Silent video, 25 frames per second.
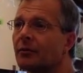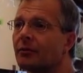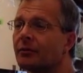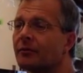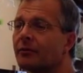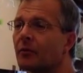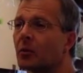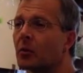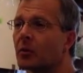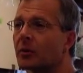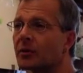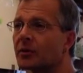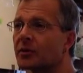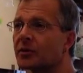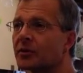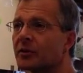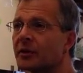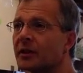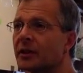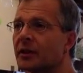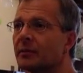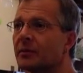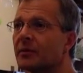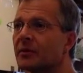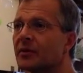for
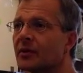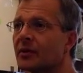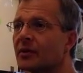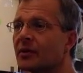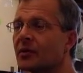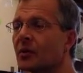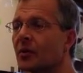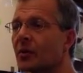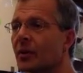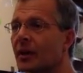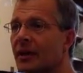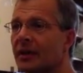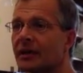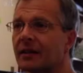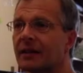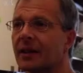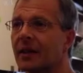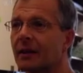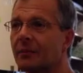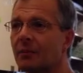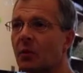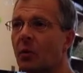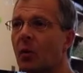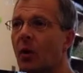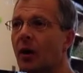streams, so they
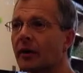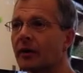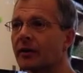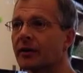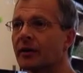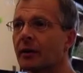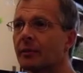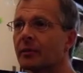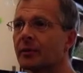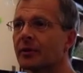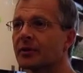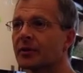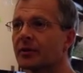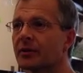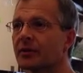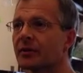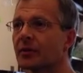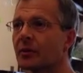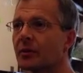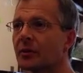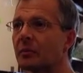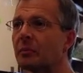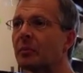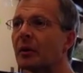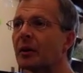keep the water temperature
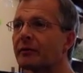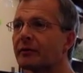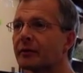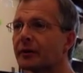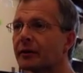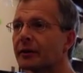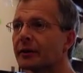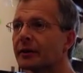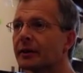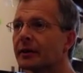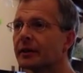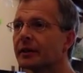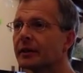sort of buffered.